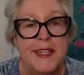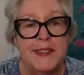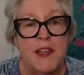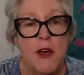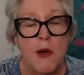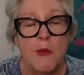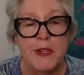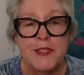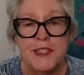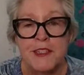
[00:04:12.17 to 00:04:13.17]
So
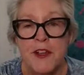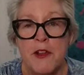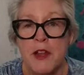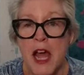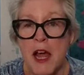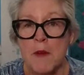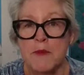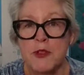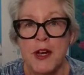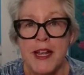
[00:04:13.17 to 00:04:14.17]
we're still
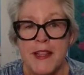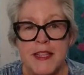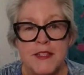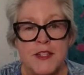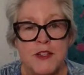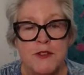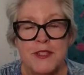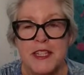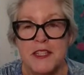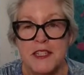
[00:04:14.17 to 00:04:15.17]
trying this new
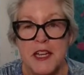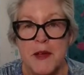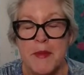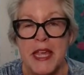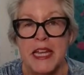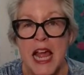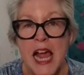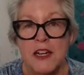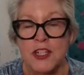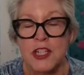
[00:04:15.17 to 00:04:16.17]
system, and
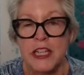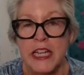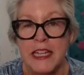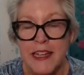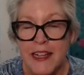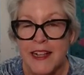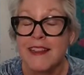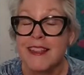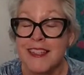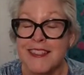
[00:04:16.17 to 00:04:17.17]
actually,
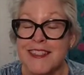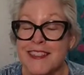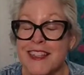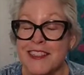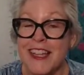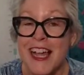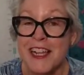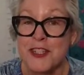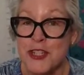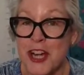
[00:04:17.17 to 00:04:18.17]
this is the
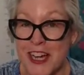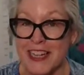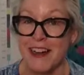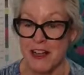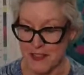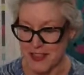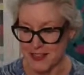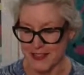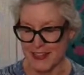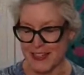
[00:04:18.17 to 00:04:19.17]
last shot on
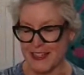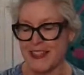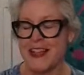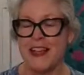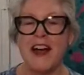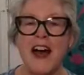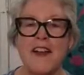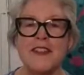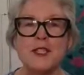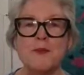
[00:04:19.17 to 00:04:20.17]
this
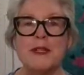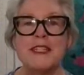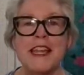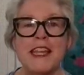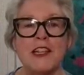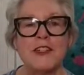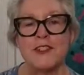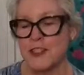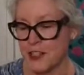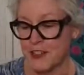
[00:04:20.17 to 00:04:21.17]
particular
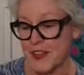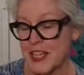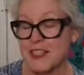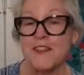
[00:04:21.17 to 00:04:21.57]
service.